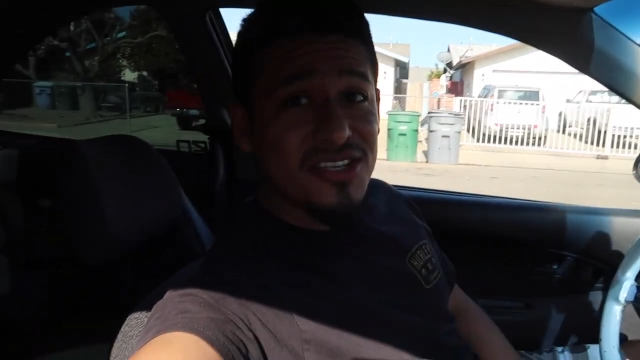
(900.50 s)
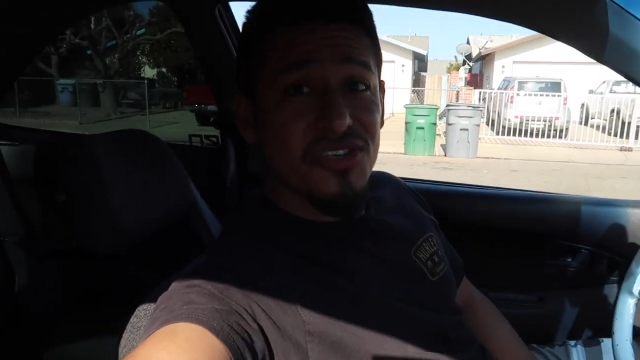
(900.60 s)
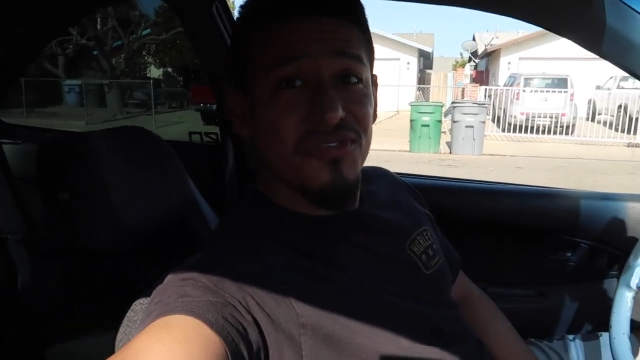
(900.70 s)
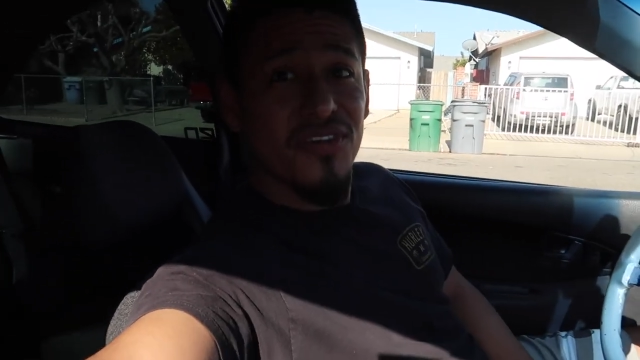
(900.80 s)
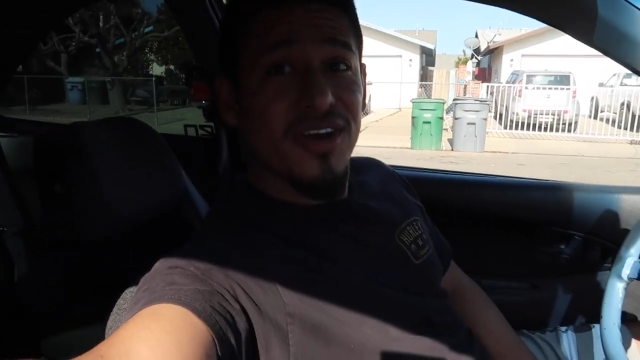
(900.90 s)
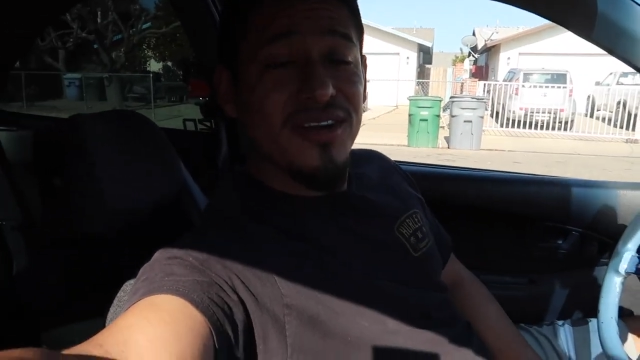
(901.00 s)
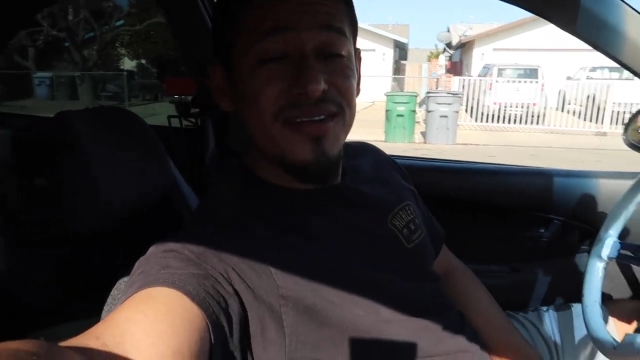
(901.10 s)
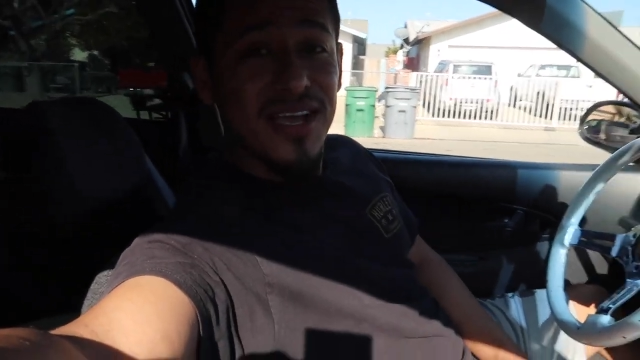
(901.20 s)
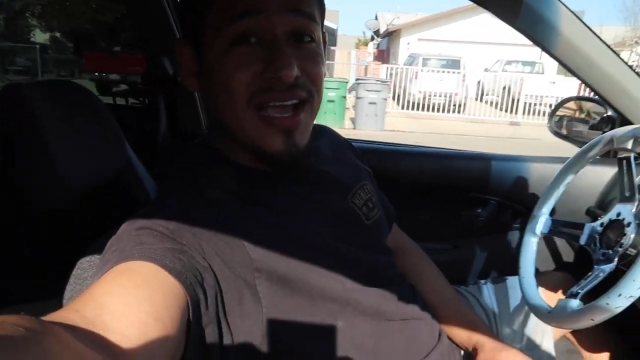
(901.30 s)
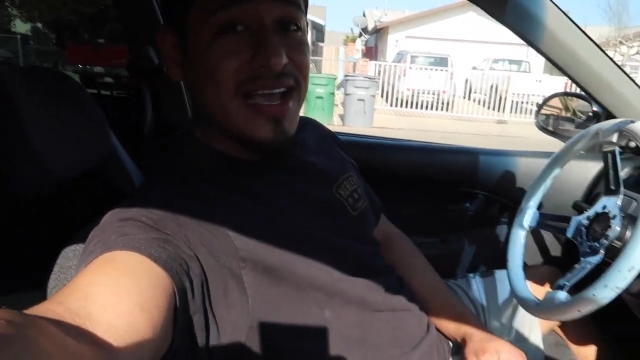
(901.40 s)
out so far.
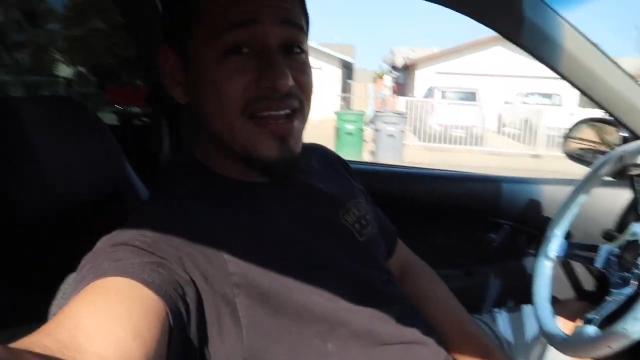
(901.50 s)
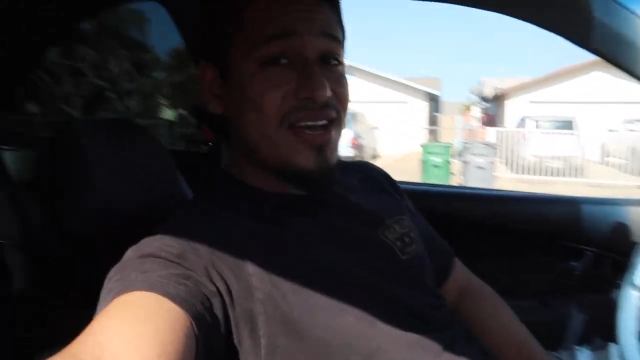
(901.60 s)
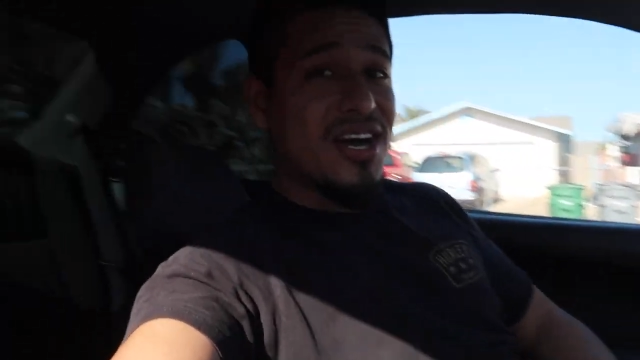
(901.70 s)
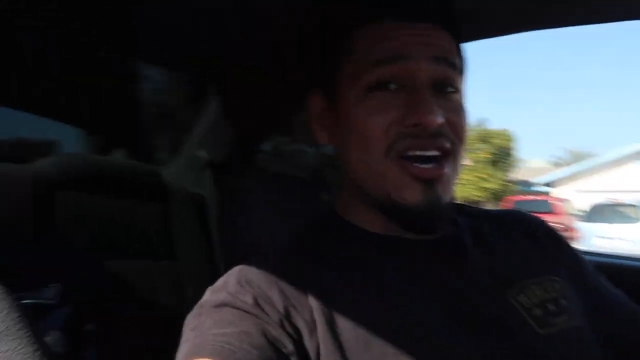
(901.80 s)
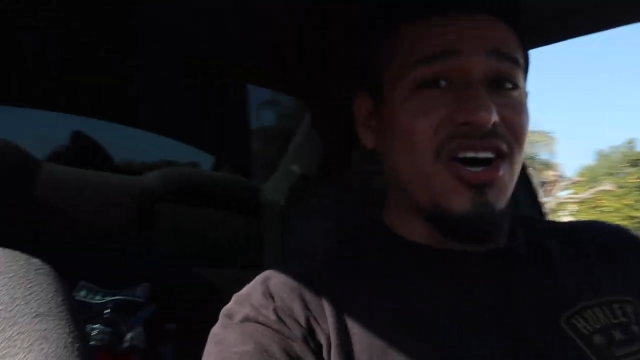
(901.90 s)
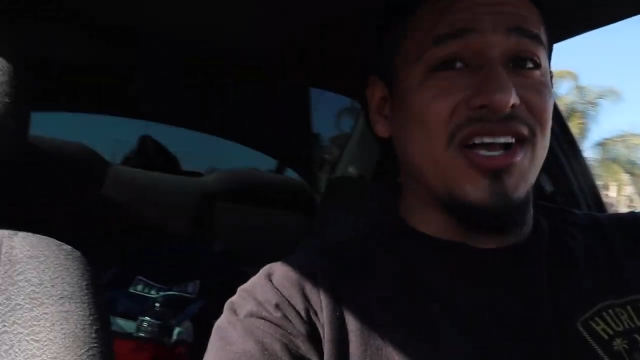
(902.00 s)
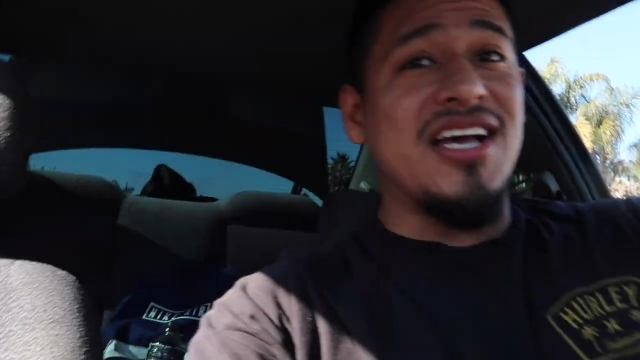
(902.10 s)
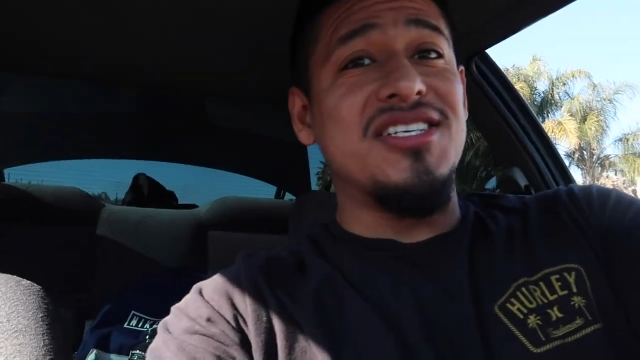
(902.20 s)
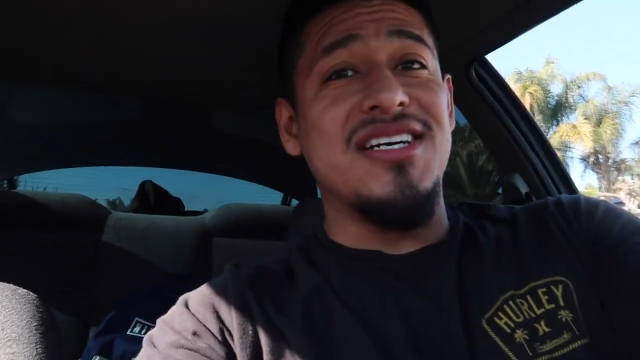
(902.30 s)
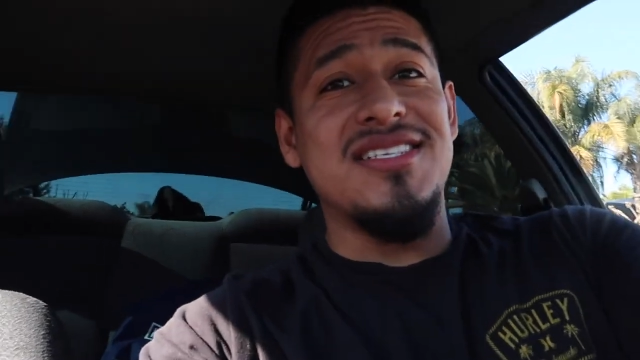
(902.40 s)
And uh, I'll
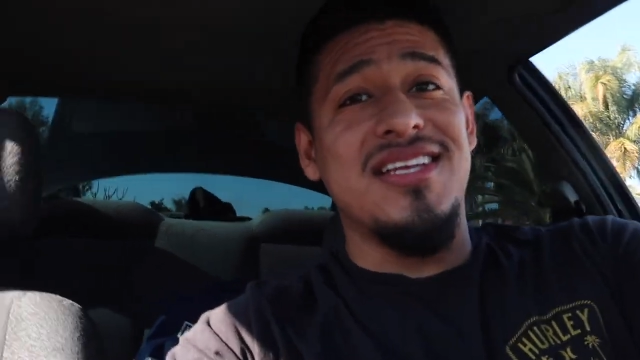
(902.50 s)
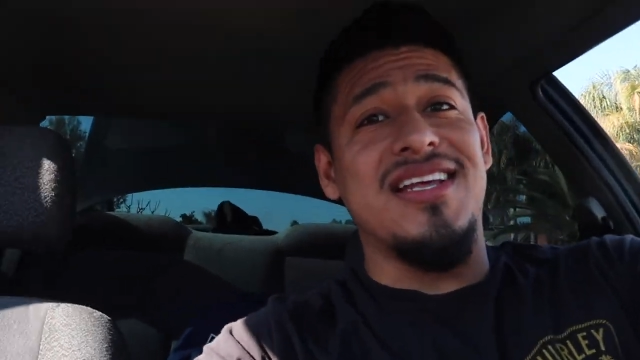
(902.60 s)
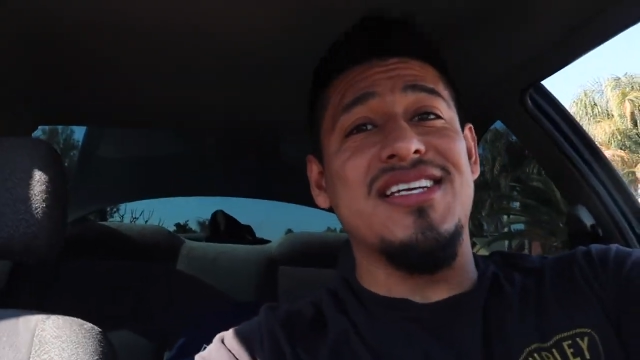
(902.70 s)
catch you guys in the